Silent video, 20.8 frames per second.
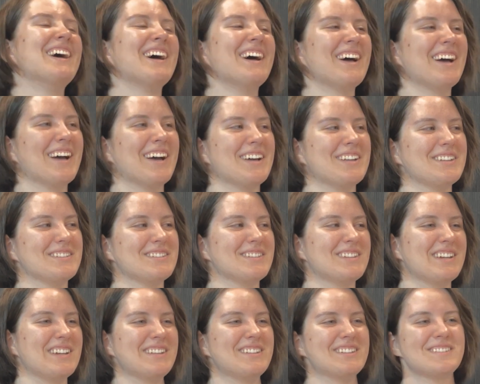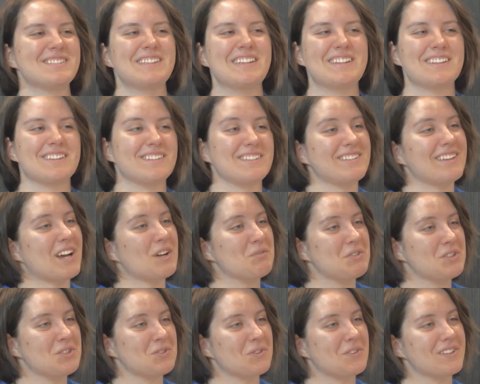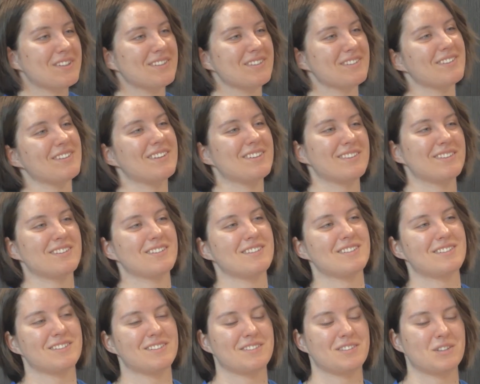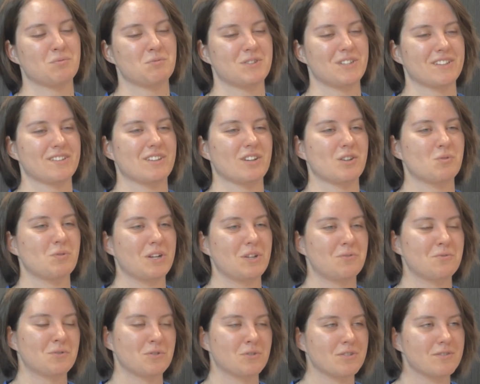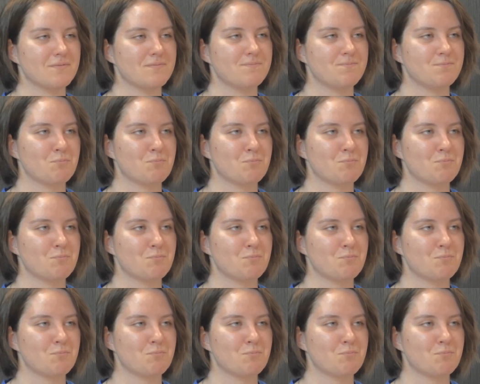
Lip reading: And it is needed, the time is short, the subjects are quite full,